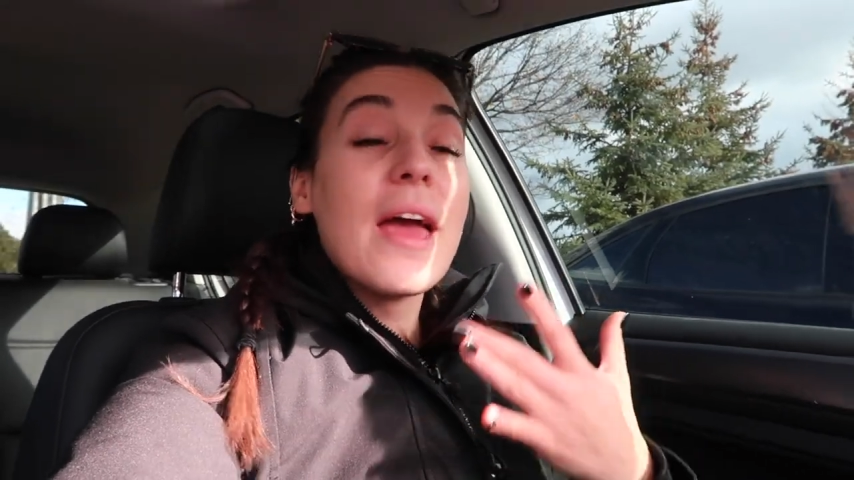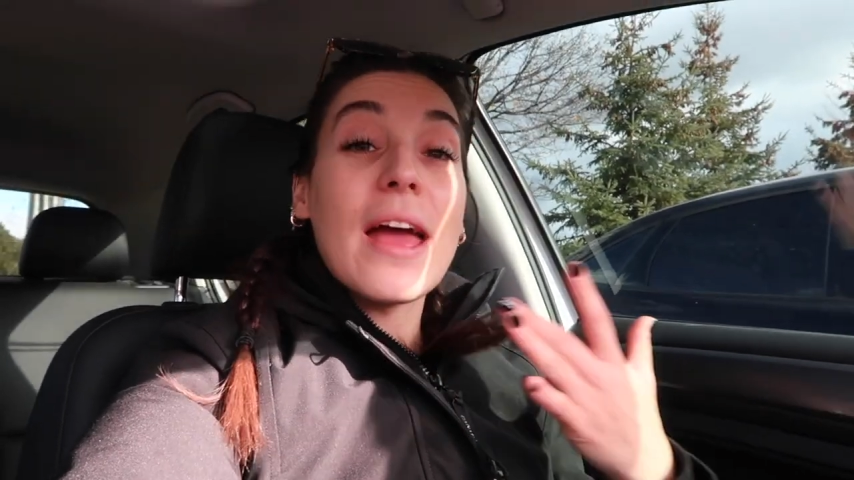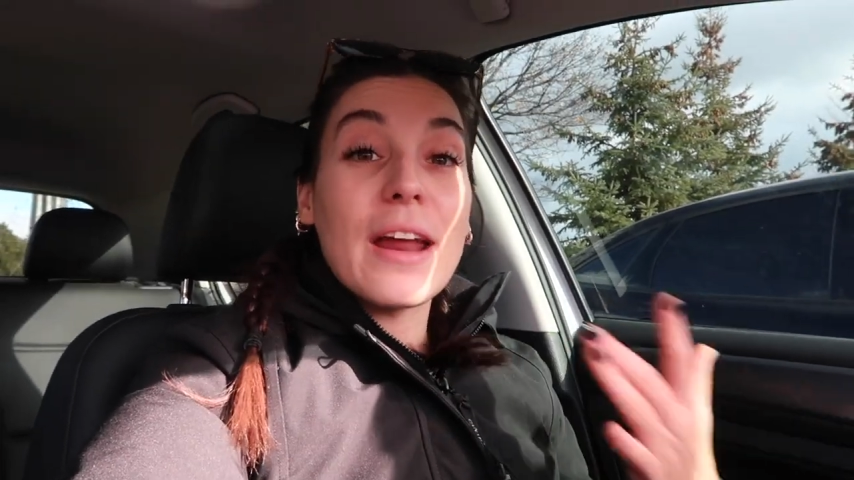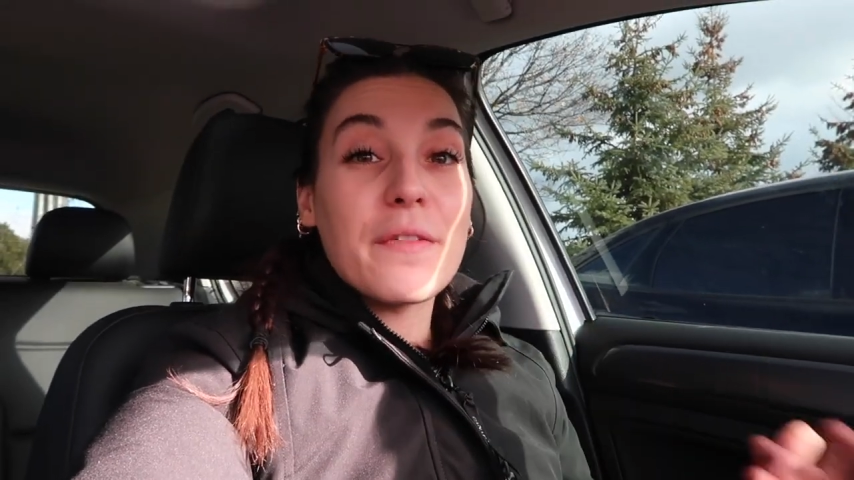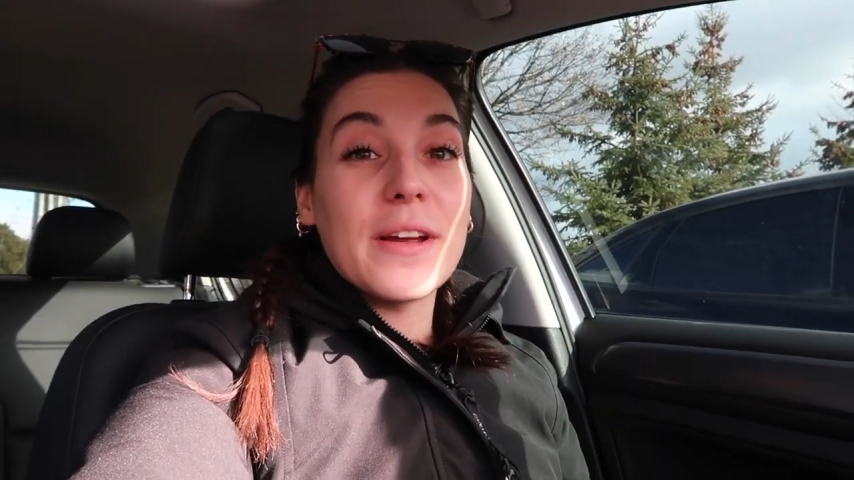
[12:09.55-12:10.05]

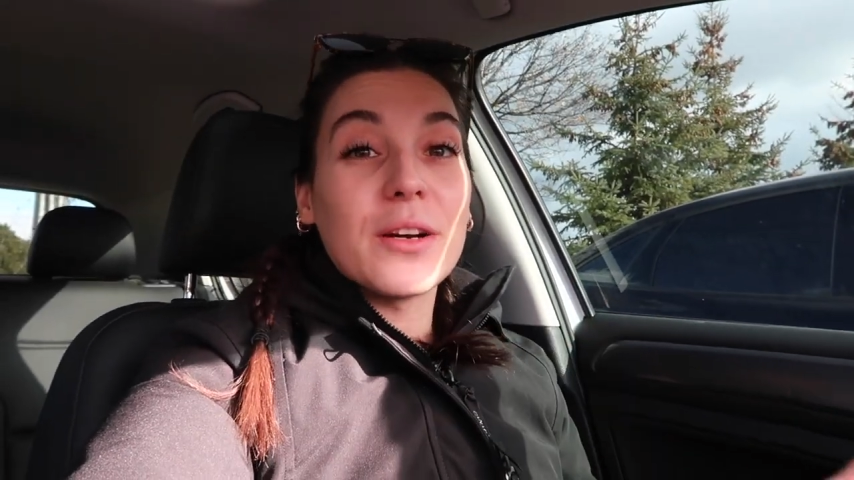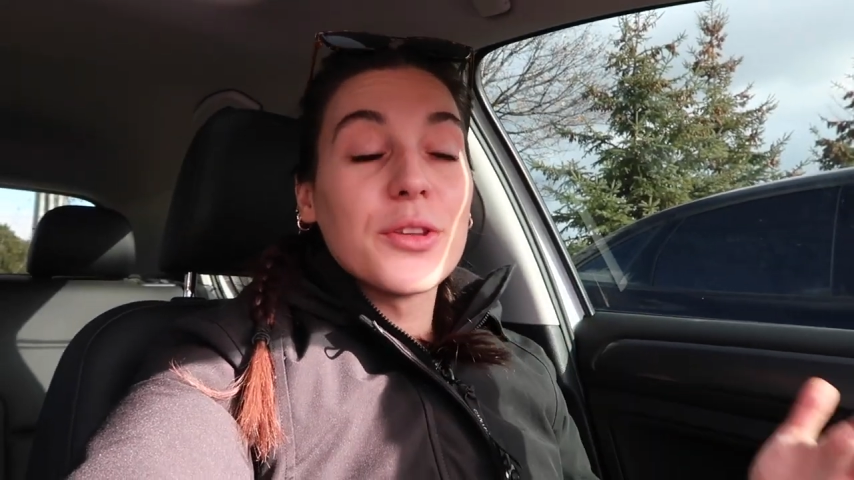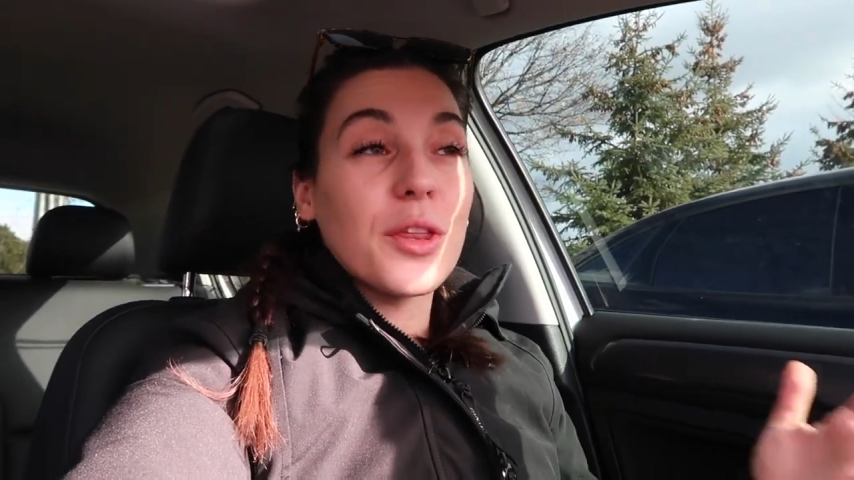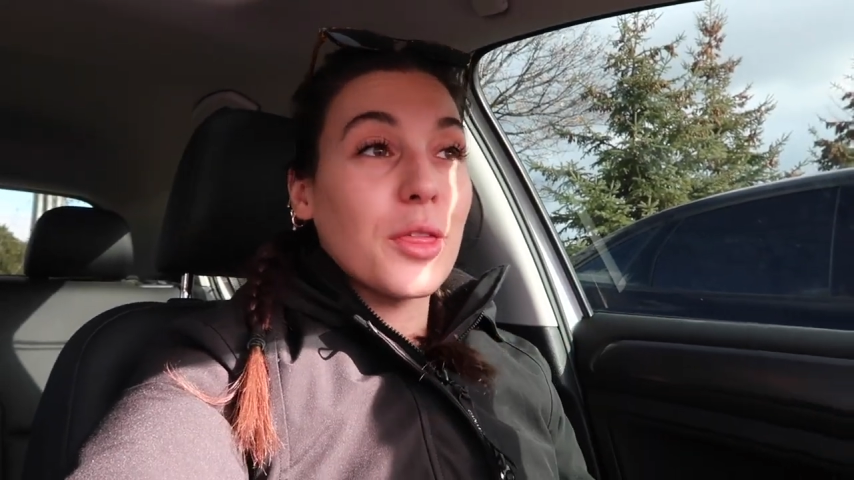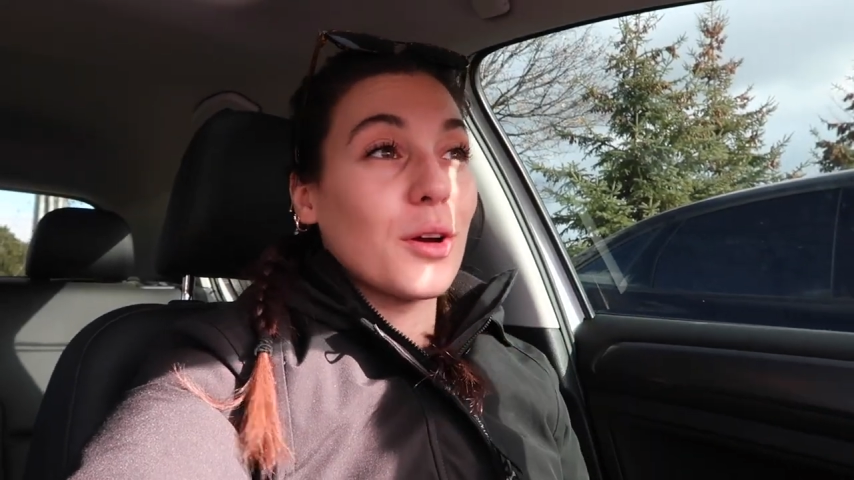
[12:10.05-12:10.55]
and I
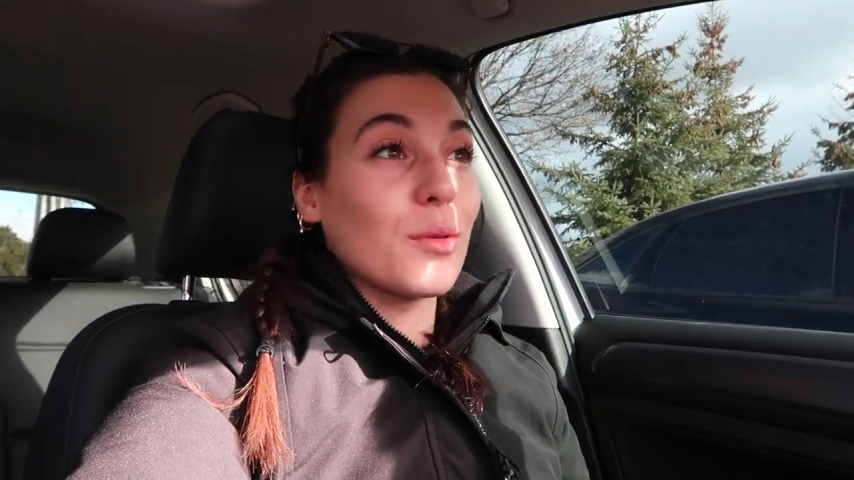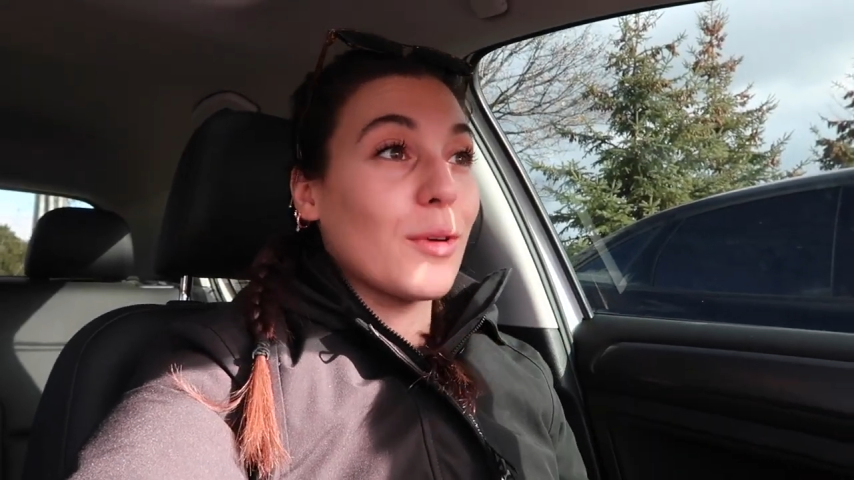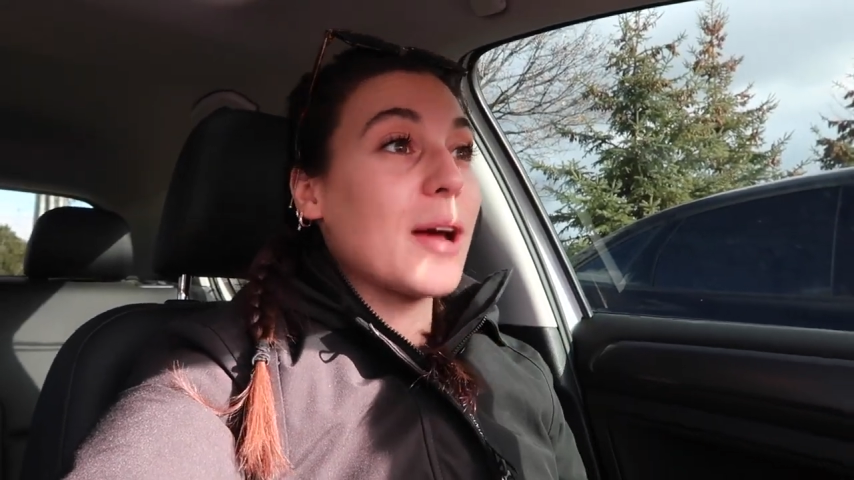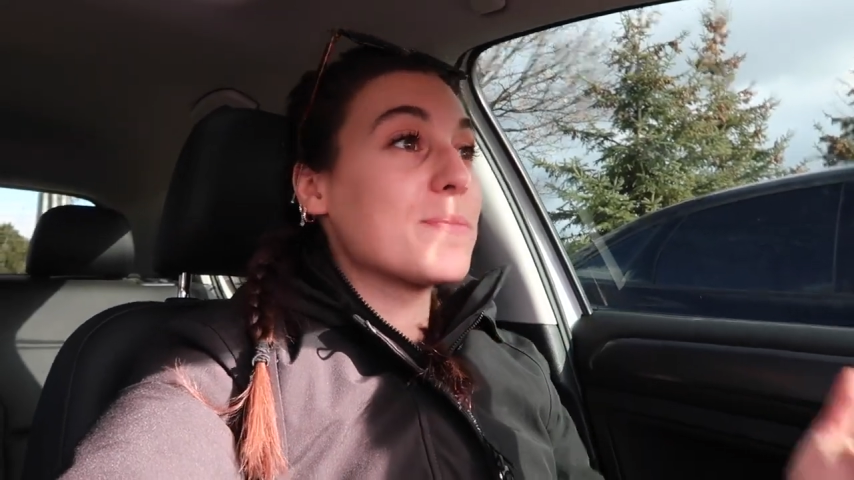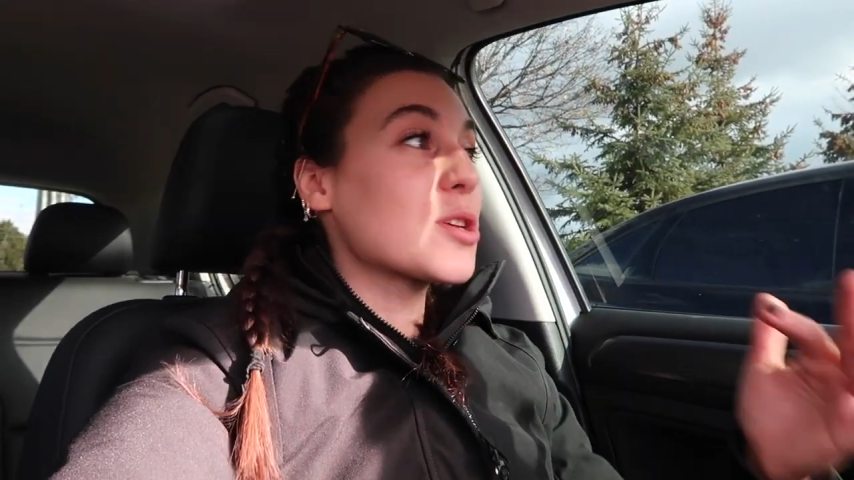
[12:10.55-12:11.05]
failed the third rep.